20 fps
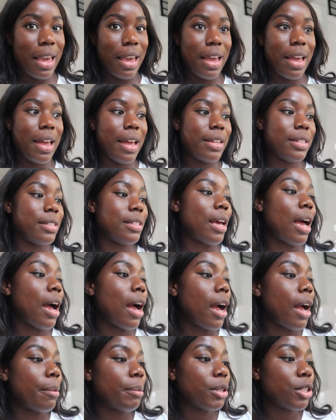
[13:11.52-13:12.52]
and
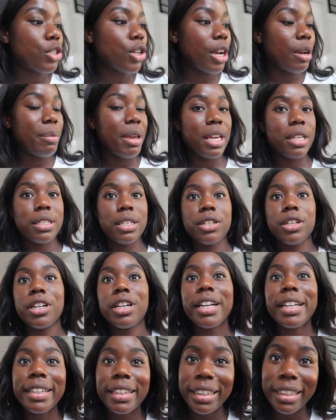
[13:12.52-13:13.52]
I'm gonna try to make dinner
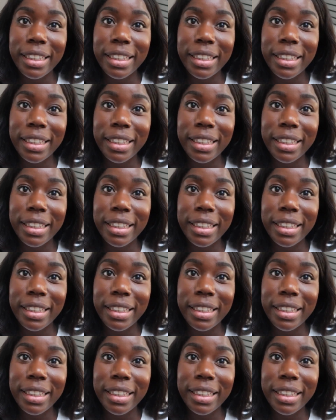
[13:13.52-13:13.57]
and